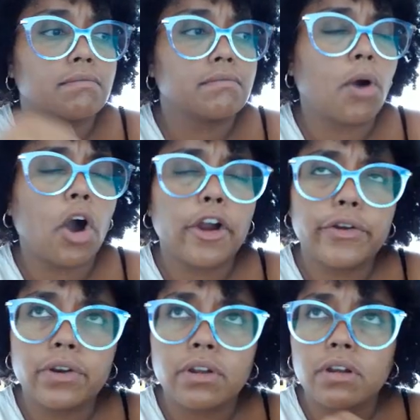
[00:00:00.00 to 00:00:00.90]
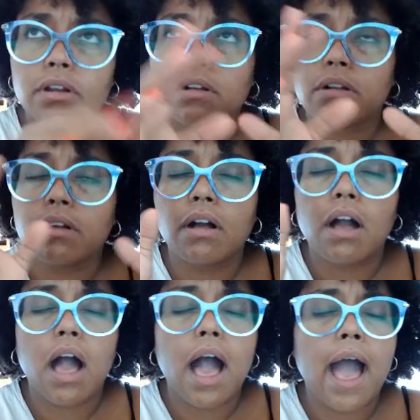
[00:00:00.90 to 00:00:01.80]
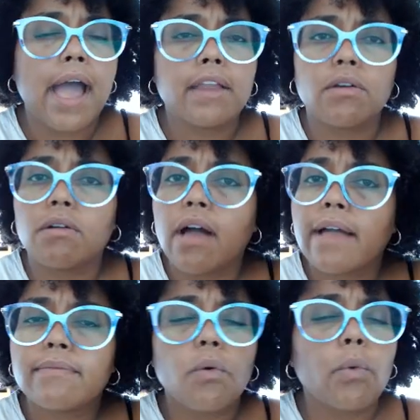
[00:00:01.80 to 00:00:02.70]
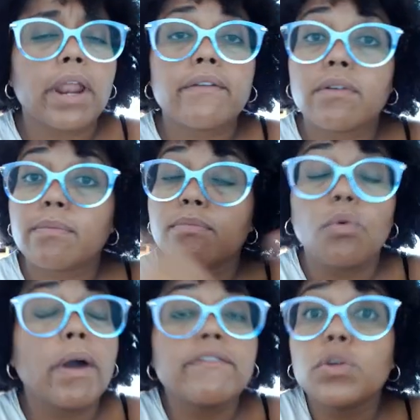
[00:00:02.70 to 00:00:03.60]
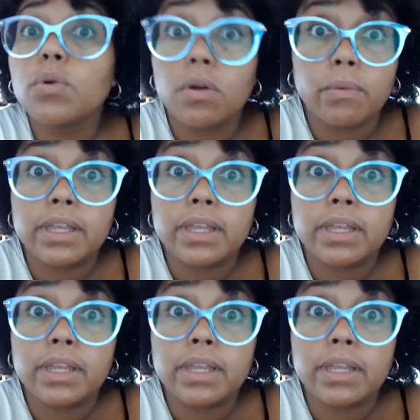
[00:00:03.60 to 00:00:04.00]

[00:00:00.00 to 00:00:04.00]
partner, whoever you're going with.